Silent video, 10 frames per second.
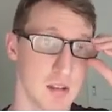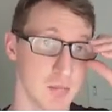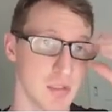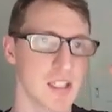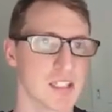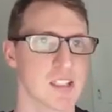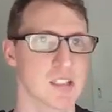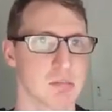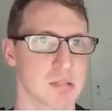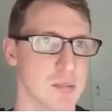But that's just a
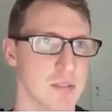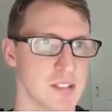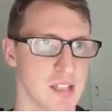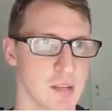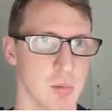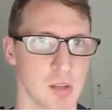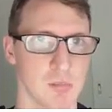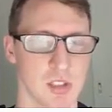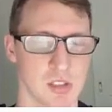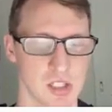prime example. I'm
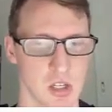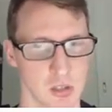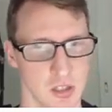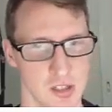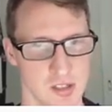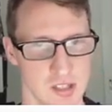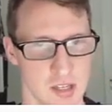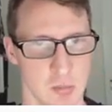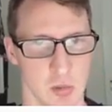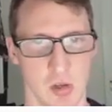just showing you an
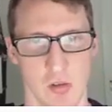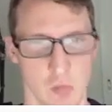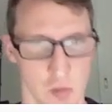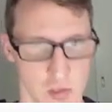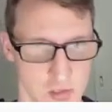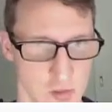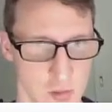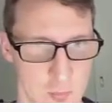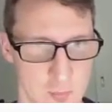example of what to do.